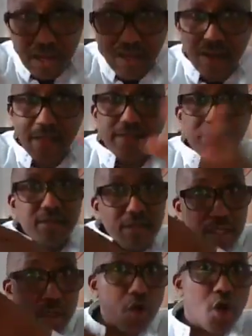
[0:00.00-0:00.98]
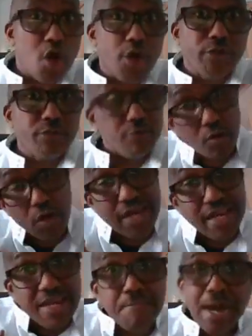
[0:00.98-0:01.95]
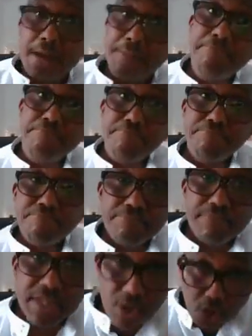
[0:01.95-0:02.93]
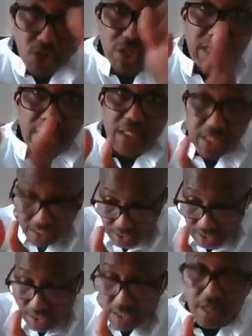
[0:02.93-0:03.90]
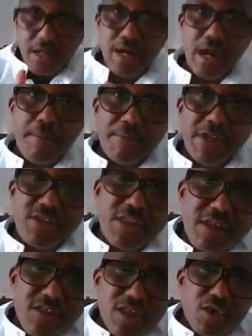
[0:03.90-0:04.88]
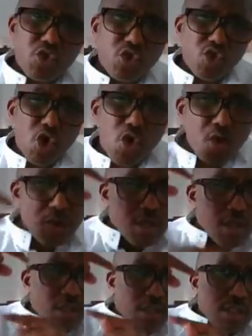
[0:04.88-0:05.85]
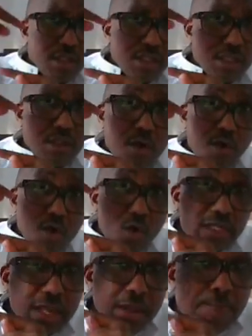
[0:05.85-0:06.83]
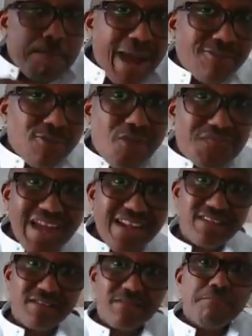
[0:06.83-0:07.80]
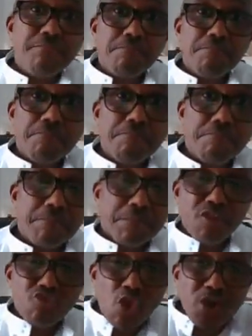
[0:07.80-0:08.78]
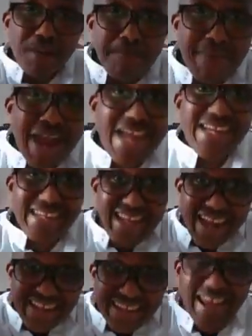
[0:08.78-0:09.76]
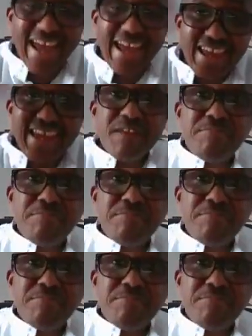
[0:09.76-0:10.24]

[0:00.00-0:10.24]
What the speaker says: a clergy or an imam on the these things, you know the impact of that is undermining the entire